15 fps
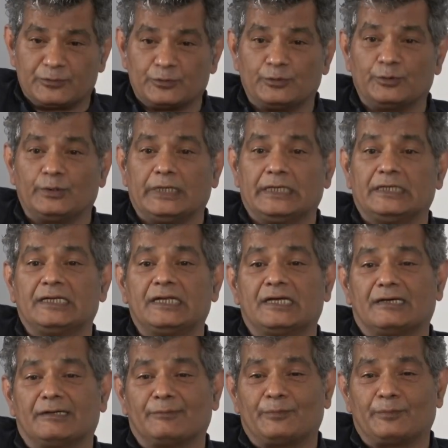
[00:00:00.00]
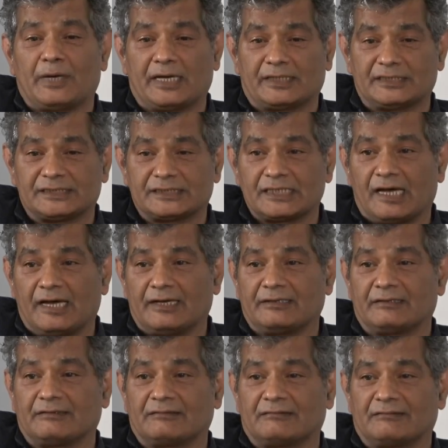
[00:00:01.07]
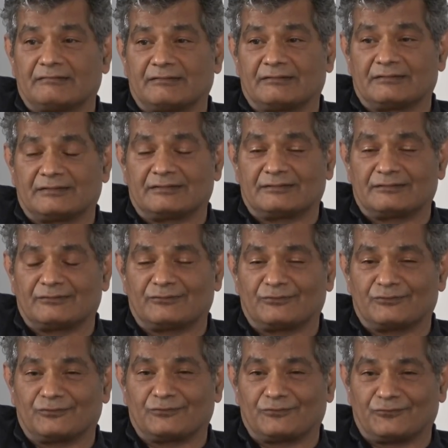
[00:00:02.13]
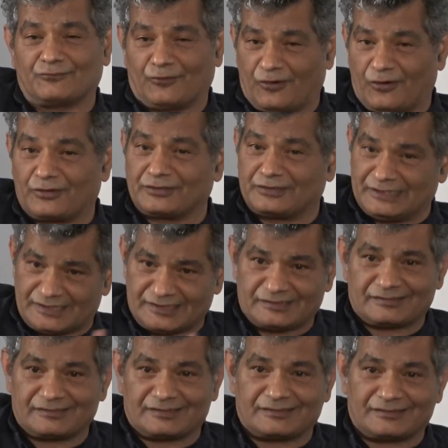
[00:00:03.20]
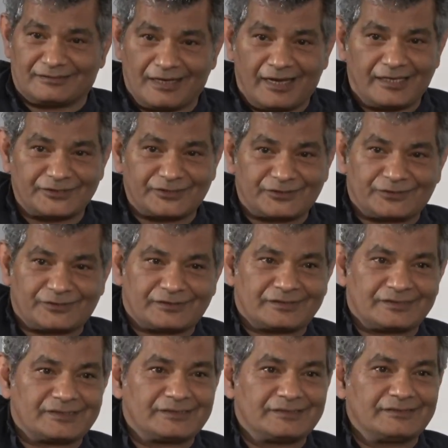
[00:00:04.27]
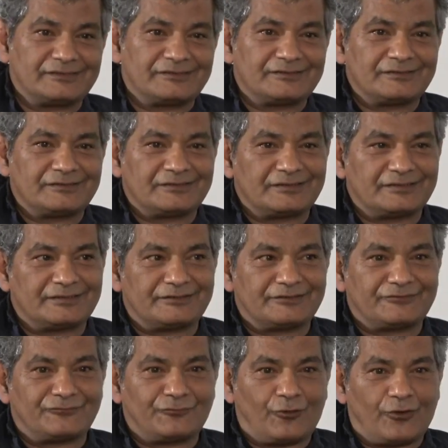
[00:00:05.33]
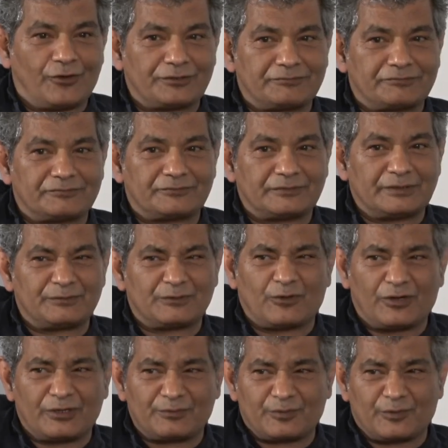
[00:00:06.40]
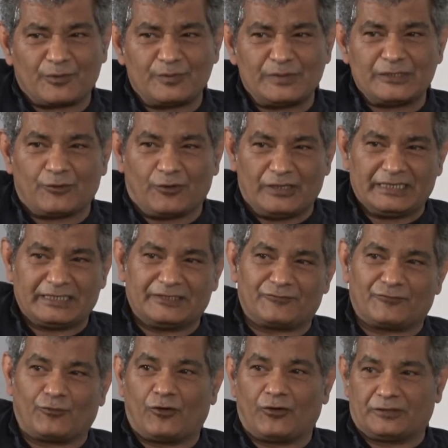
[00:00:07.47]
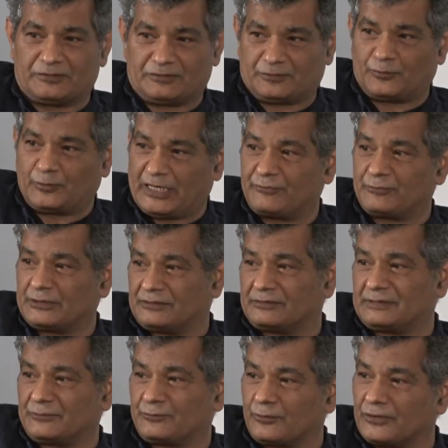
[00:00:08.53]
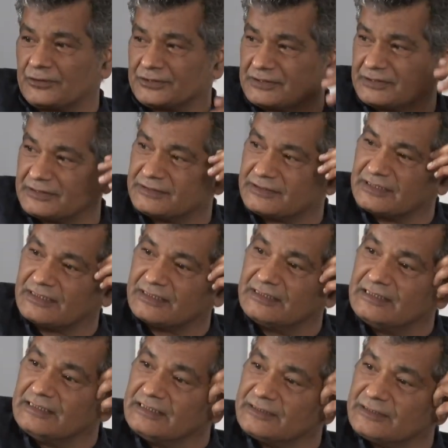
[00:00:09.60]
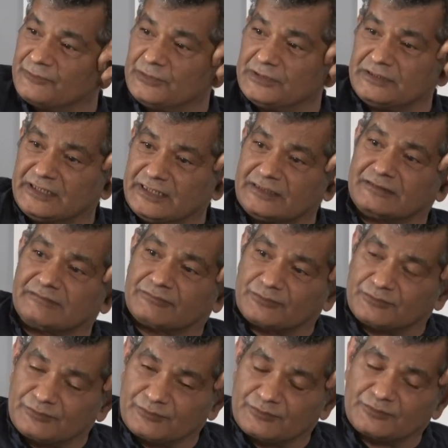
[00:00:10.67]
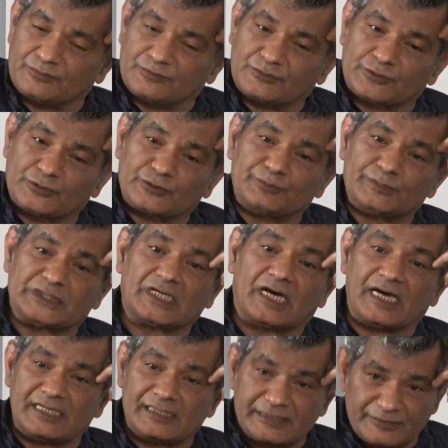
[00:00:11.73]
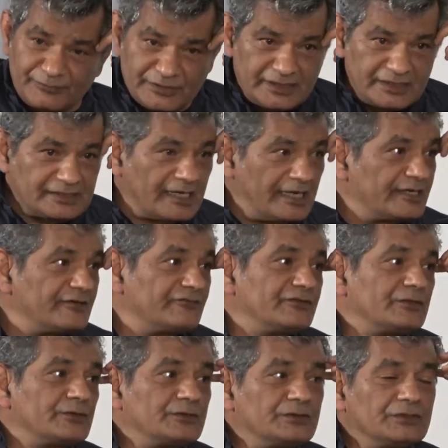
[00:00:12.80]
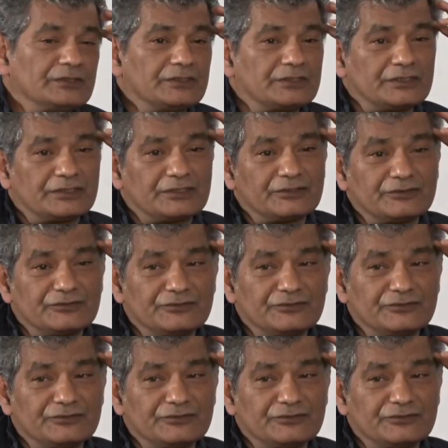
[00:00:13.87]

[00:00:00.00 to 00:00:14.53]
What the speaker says: to India-Pakistan war, the last war, we're not probably calling it war or whatever it was, that we did throw missiles and we did kind of, you know,